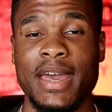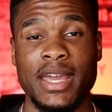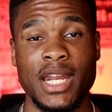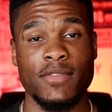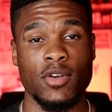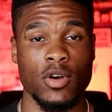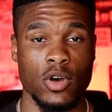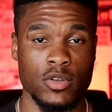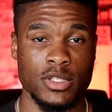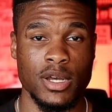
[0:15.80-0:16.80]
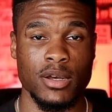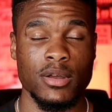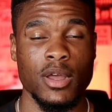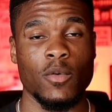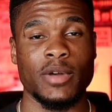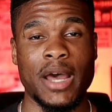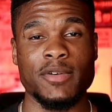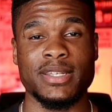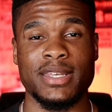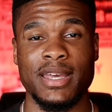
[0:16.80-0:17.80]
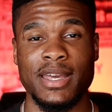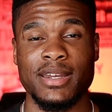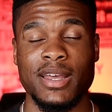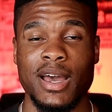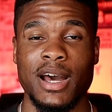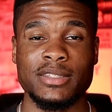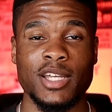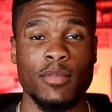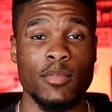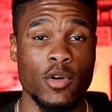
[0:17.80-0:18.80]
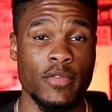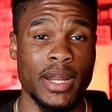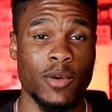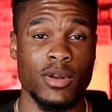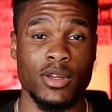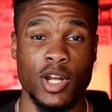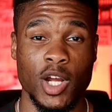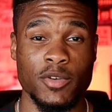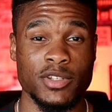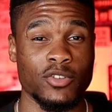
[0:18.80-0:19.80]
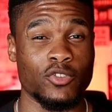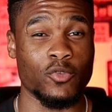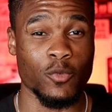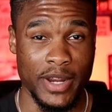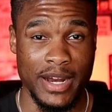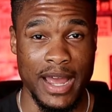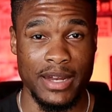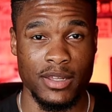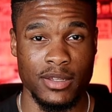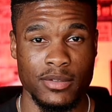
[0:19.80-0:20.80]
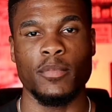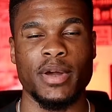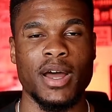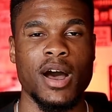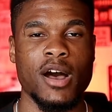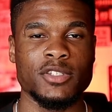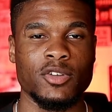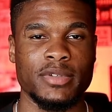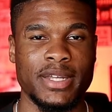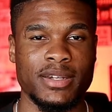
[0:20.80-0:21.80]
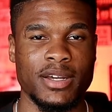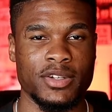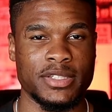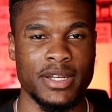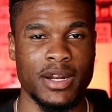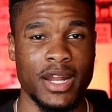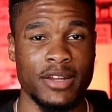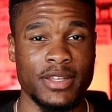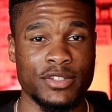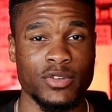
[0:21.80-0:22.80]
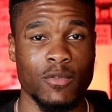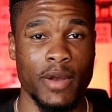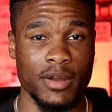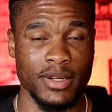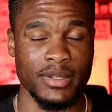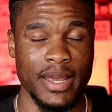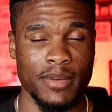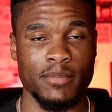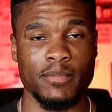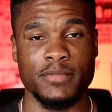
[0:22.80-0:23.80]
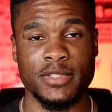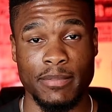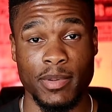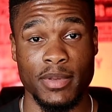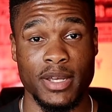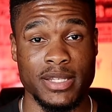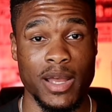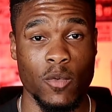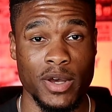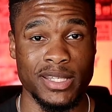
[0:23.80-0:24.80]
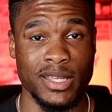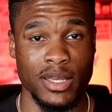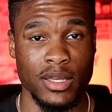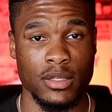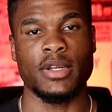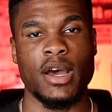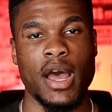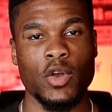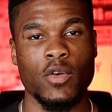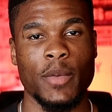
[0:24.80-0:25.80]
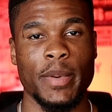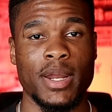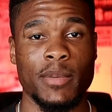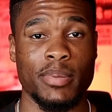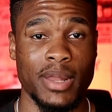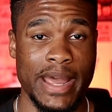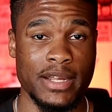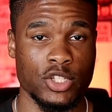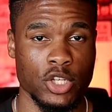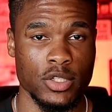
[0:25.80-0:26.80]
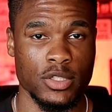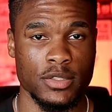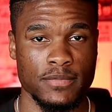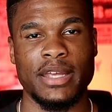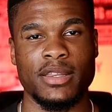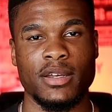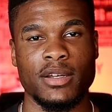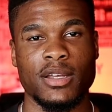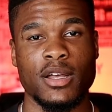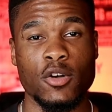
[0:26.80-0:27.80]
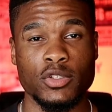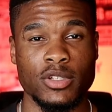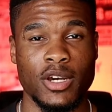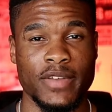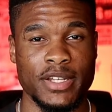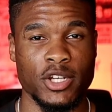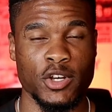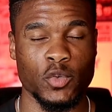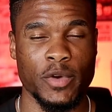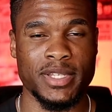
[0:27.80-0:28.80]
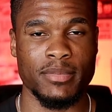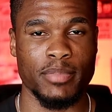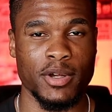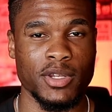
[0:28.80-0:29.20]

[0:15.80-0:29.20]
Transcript: I ain't even gonna hold y'all. When I was a kid, I thought moving in with a girl was a great idea, but I also didn't understand a lot of things surrounding that, simply because I was a kid. Now, I grew up in a black church, and the culture of that church wasn't